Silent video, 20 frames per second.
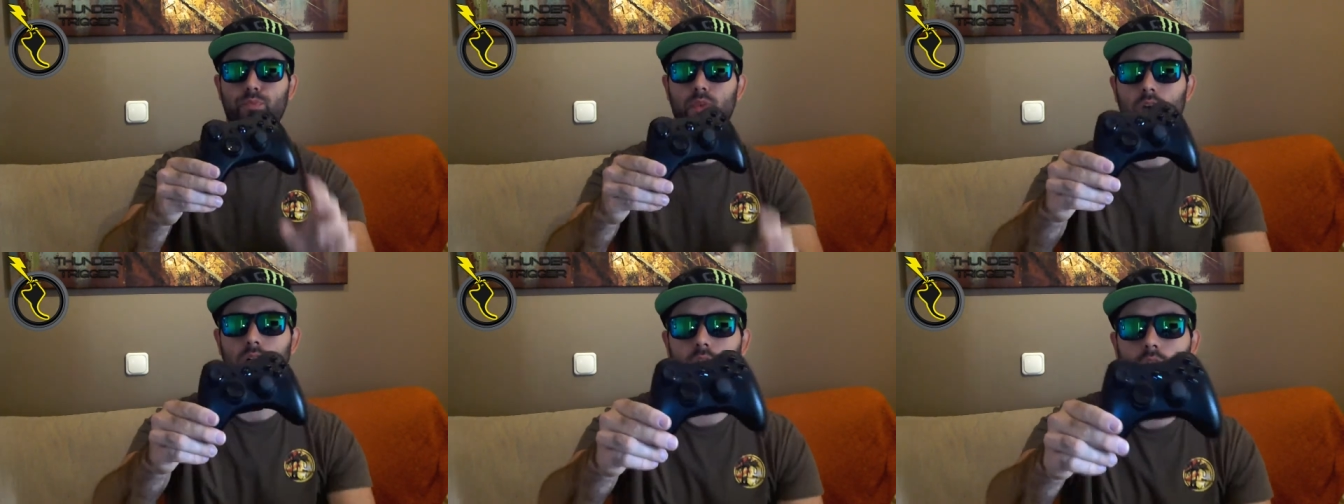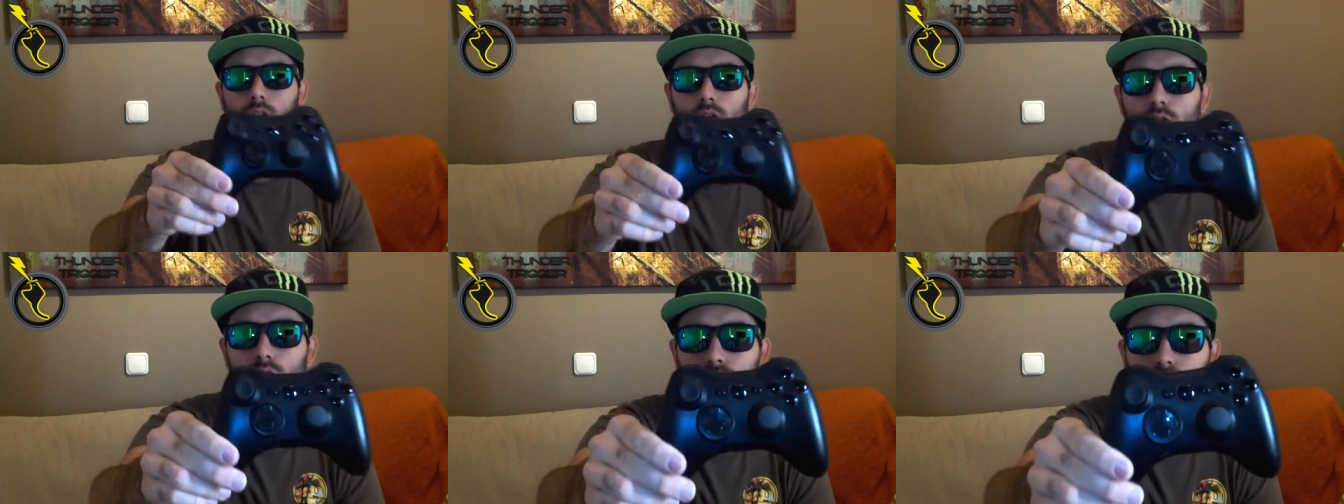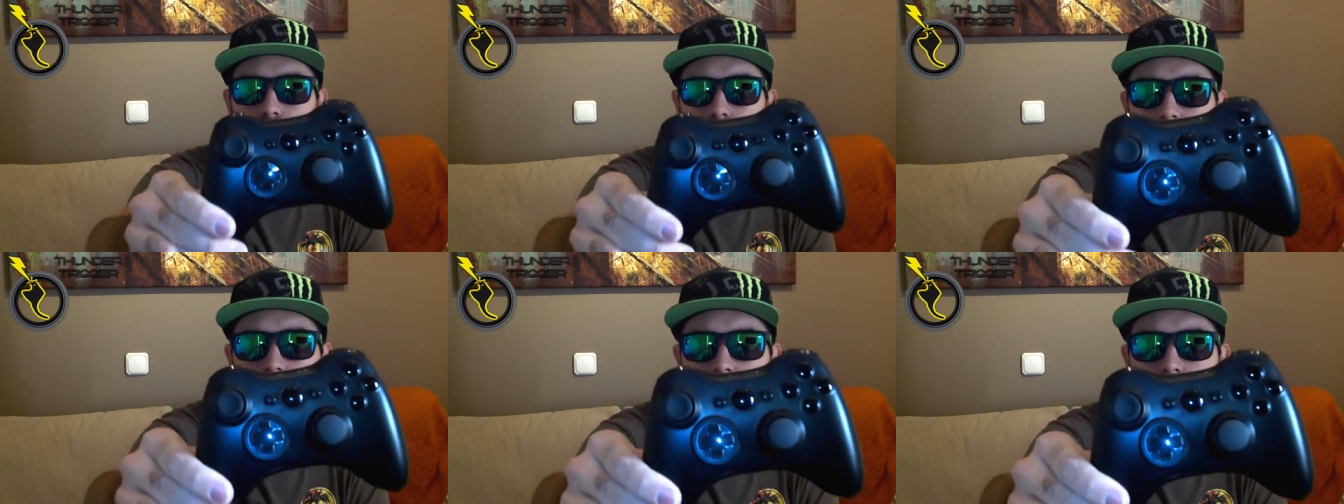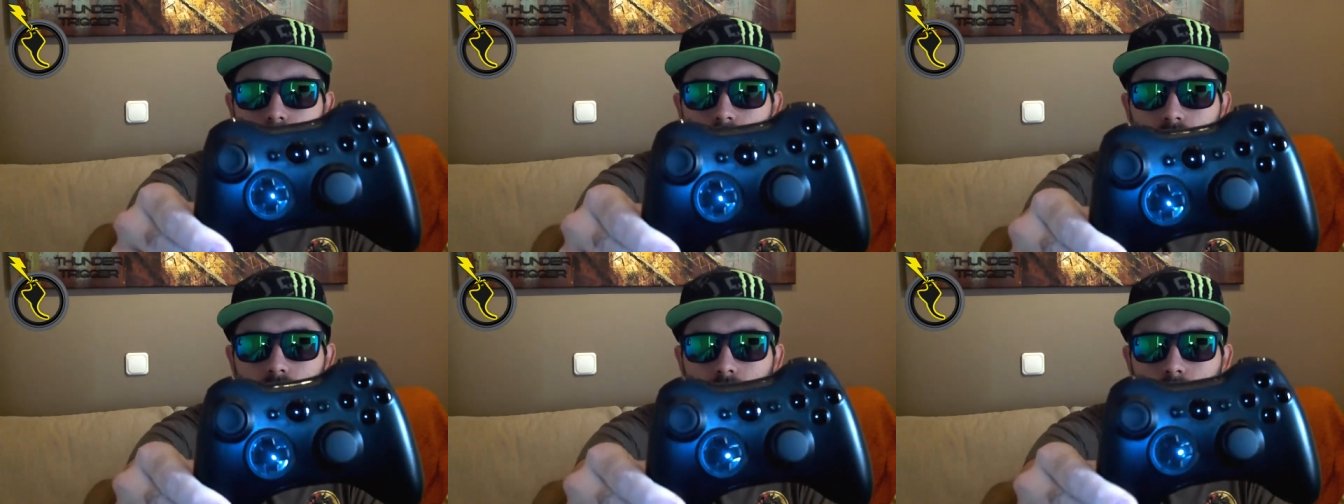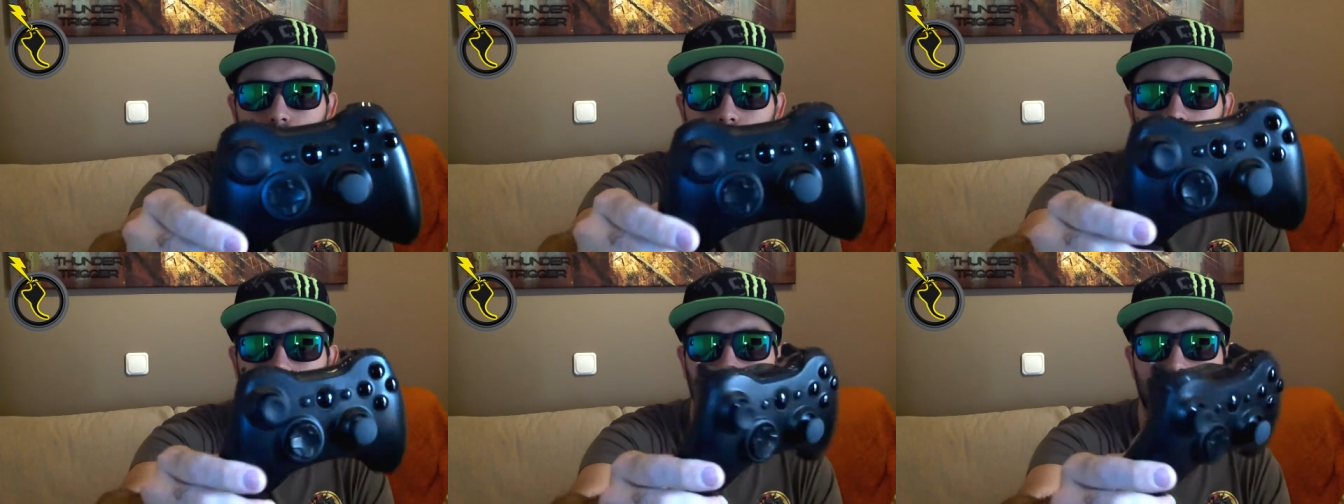I don't know if you can see
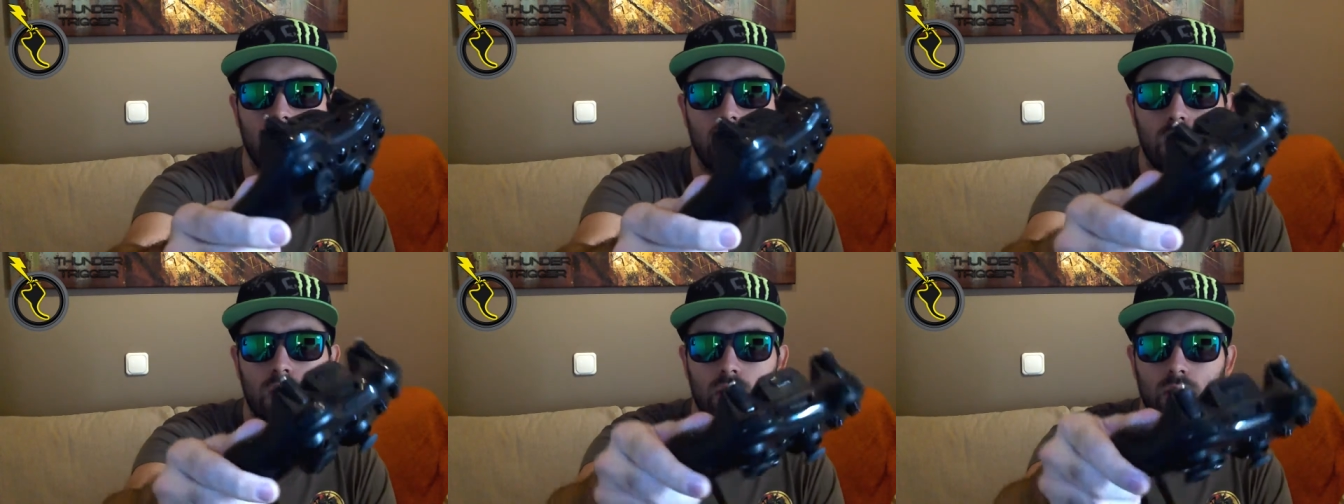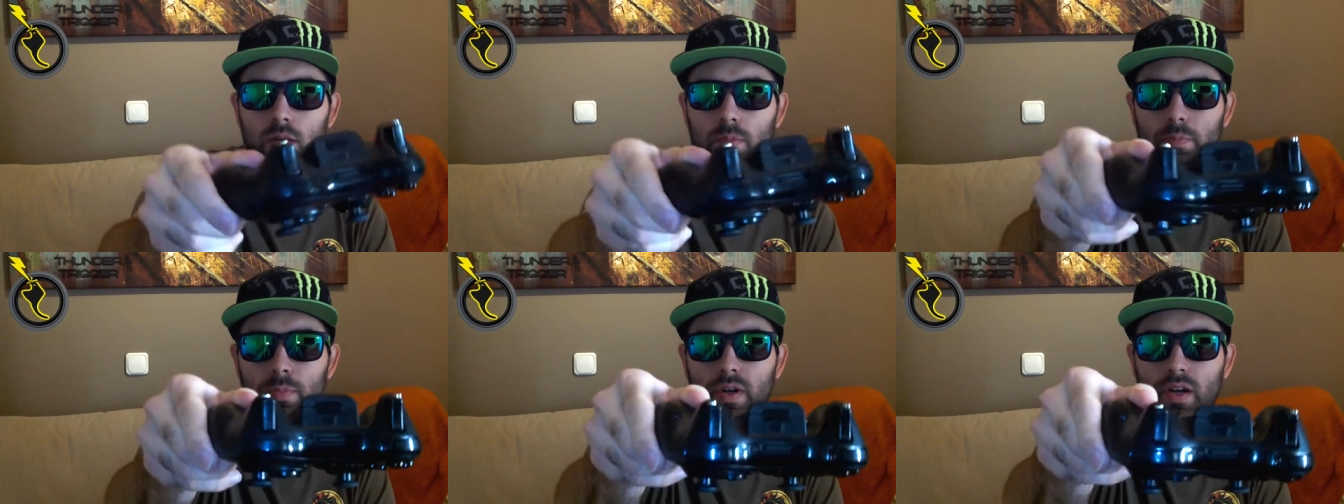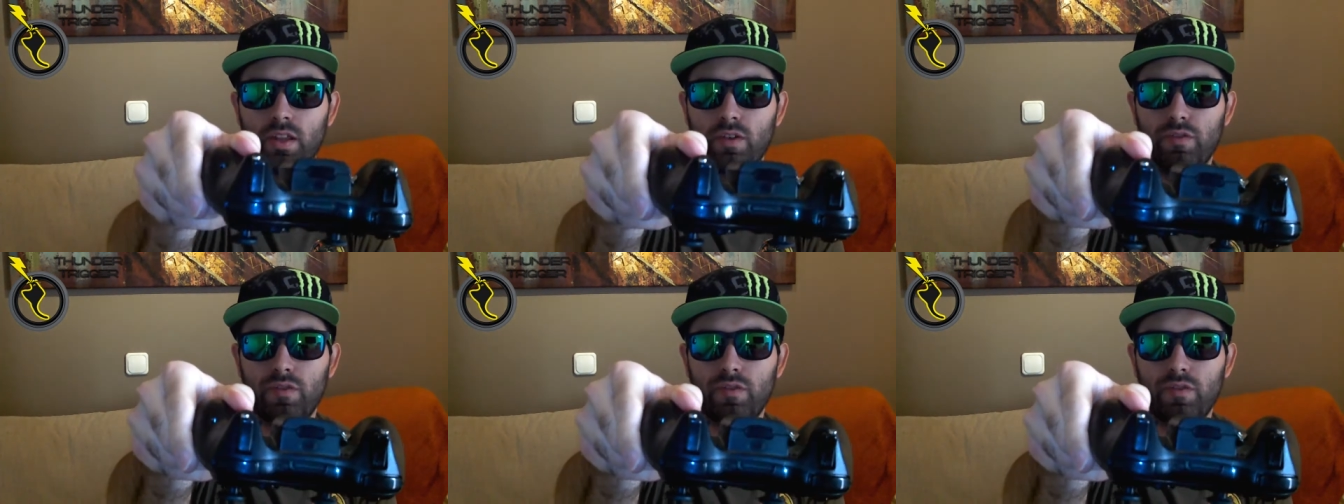them, they're pretty